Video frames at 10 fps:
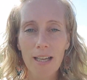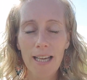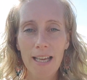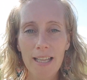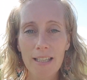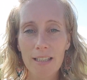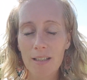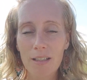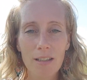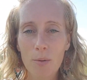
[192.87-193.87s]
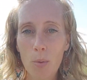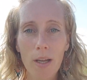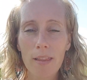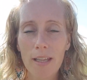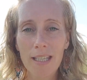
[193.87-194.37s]
And the
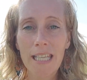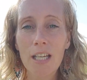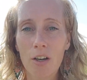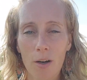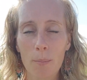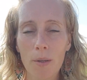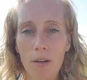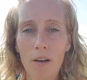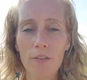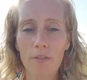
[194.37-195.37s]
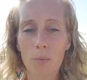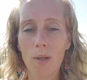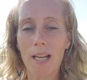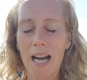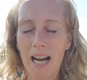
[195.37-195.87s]
way that he cut me off
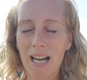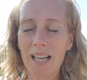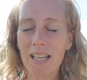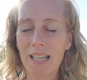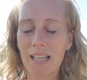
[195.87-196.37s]
when I,